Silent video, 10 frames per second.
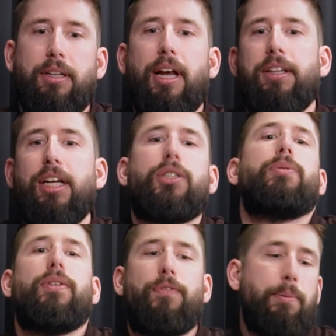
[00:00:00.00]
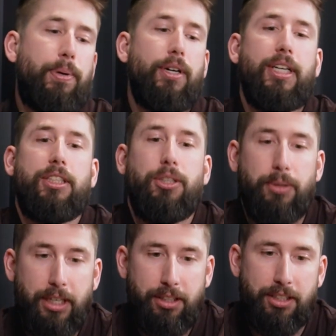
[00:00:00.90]
And that's where the fun part is. You
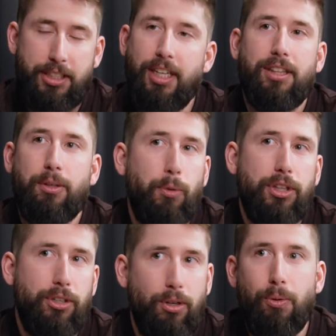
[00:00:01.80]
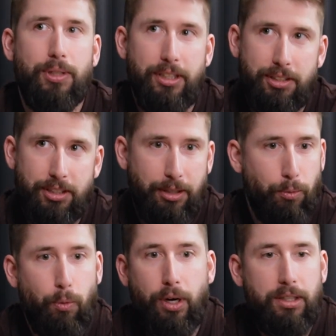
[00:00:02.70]
get to set what the goal is. Like,
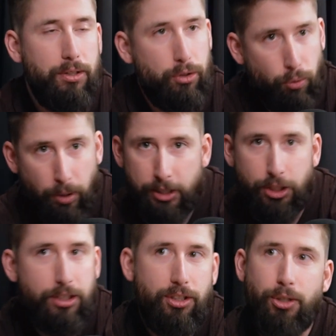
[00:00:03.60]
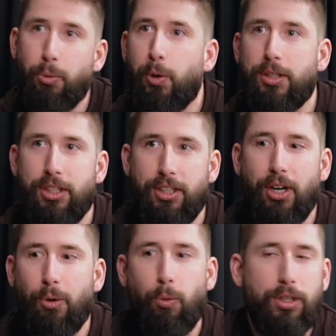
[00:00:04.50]
what direction do you want to
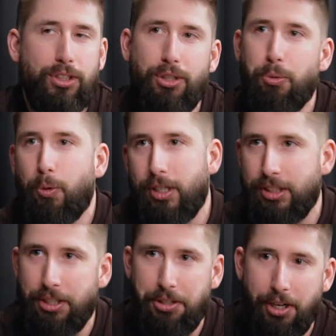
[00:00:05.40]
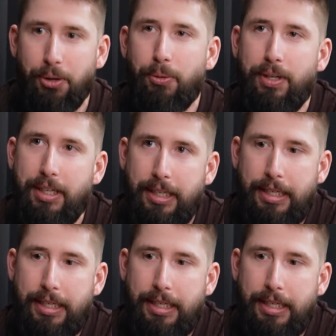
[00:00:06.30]
go? What do you want to do?